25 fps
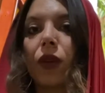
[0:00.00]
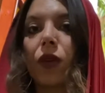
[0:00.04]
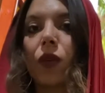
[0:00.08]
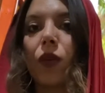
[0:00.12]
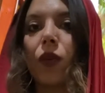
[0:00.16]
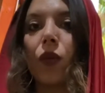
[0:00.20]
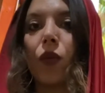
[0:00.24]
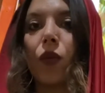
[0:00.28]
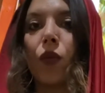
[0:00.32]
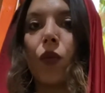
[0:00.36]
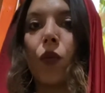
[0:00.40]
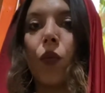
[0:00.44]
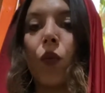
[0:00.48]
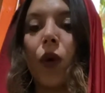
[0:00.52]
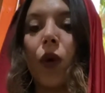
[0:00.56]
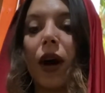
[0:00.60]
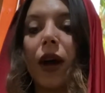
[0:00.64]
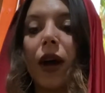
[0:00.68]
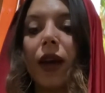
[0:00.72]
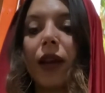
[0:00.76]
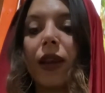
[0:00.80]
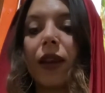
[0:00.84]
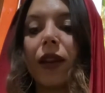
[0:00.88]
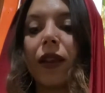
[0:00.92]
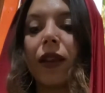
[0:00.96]

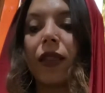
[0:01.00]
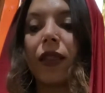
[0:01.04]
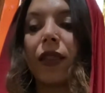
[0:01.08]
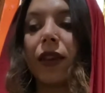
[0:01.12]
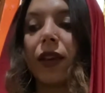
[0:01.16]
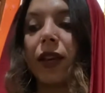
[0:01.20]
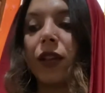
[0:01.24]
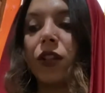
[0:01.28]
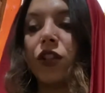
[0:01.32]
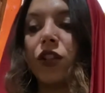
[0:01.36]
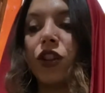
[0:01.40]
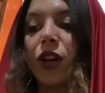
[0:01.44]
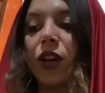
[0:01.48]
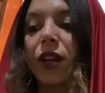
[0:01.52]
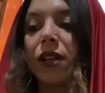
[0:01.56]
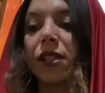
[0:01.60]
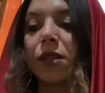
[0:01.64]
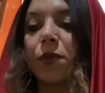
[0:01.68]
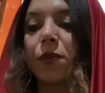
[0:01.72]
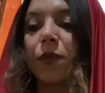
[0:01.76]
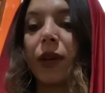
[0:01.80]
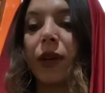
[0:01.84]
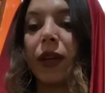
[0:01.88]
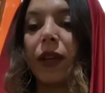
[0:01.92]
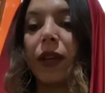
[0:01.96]
what the
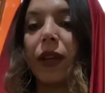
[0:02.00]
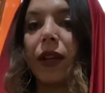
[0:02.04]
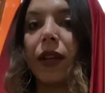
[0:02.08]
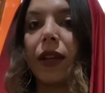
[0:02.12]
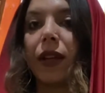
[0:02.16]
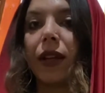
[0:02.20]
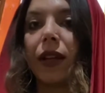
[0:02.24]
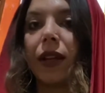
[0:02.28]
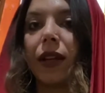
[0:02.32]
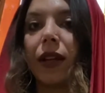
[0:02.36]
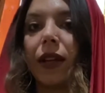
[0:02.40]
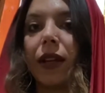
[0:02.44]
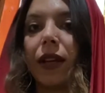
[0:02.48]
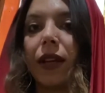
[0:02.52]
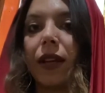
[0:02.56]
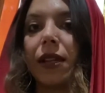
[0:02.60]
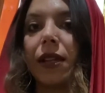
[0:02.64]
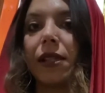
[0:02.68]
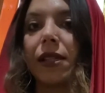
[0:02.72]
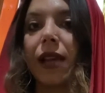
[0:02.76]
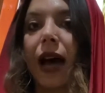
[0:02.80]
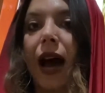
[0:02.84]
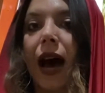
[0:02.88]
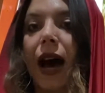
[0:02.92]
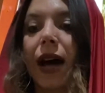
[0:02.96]
adjustment is
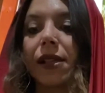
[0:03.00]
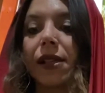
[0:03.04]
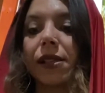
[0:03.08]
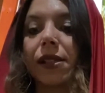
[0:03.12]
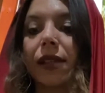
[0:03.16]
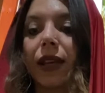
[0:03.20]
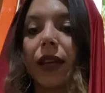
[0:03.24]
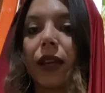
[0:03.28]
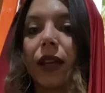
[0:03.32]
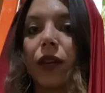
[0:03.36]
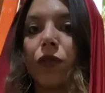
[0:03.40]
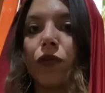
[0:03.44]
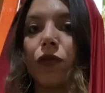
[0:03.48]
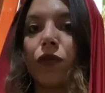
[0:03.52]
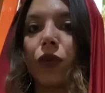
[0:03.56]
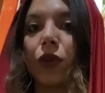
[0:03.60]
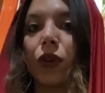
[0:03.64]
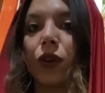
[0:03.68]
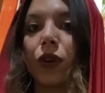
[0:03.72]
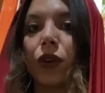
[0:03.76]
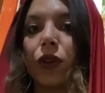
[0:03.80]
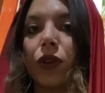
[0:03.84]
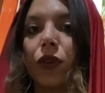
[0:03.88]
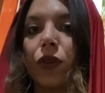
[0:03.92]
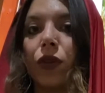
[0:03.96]
asking for
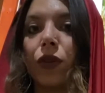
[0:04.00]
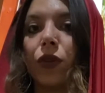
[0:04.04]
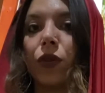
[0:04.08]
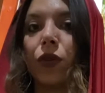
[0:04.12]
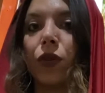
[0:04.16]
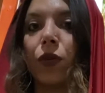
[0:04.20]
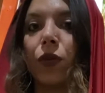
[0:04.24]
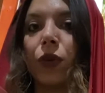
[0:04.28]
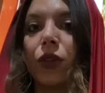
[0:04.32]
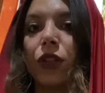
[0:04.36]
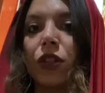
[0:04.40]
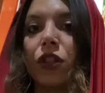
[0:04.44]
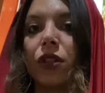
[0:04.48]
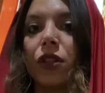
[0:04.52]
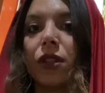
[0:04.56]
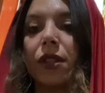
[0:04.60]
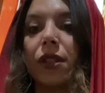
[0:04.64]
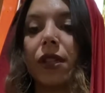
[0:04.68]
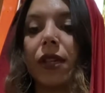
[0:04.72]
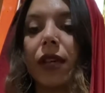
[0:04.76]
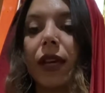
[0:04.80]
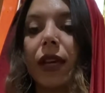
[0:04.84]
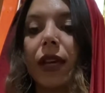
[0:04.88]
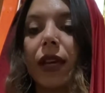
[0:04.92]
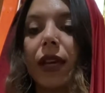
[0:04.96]
you, which is
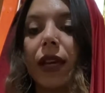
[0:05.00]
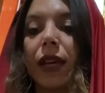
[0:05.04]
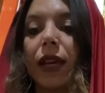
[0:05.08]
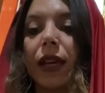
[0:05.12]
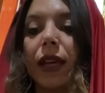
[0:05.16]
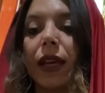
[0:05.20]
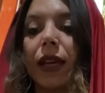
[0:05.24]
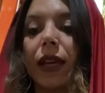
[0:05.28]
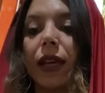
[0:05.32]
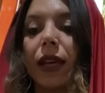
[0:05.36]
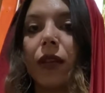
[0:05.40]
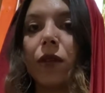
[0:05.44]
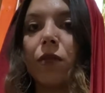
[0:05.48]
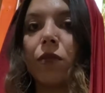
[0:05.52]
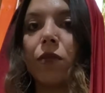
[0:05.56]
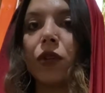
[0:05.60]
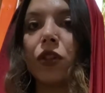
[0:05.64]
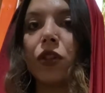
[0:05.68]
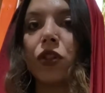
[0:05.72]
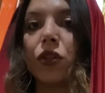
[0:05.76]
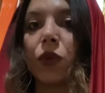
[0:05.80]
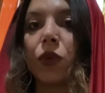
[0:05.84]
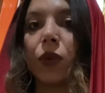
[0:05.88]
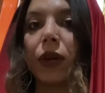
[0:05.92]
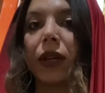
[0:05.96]
in
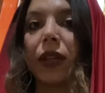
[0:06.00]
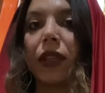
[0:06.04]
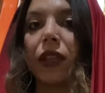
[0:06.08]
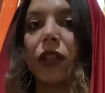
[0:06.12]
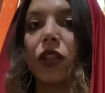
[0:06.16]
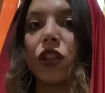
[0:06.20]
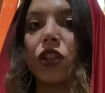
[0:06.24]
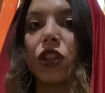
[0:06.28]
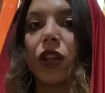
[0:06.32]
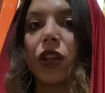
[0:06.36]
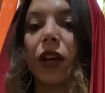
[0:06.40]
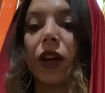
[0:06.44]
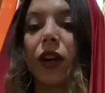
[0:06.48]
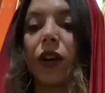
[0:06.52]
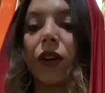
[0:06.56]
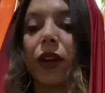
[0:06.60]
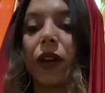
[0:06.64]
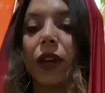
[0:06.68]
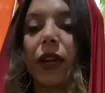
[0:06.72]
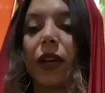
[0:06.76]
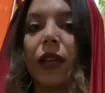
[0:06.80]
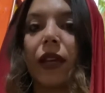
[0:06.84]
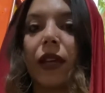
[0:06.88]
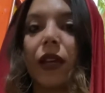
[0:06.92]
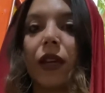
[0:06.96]
between the
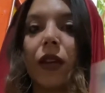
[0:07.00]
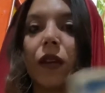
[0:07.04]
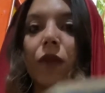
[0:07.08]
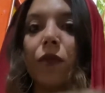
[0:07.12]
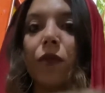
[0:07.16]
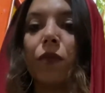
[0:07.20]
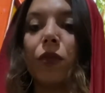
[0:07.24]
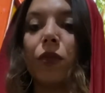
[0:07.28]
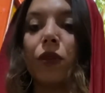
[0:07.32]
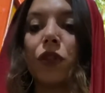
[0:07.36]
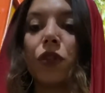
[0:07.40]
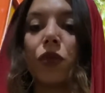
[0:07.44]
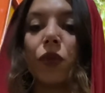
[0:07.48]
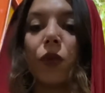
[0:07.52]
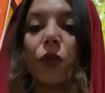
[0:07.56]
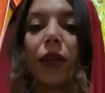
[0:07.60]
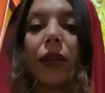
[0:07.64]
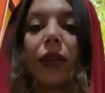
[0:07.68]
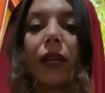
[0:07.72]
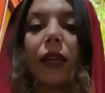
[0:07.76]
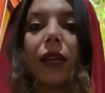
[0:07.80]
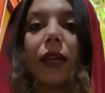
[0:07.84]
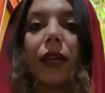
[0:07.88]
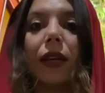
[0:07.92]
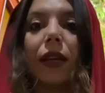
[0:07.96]
Chariot, in
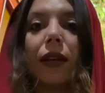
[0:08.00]
between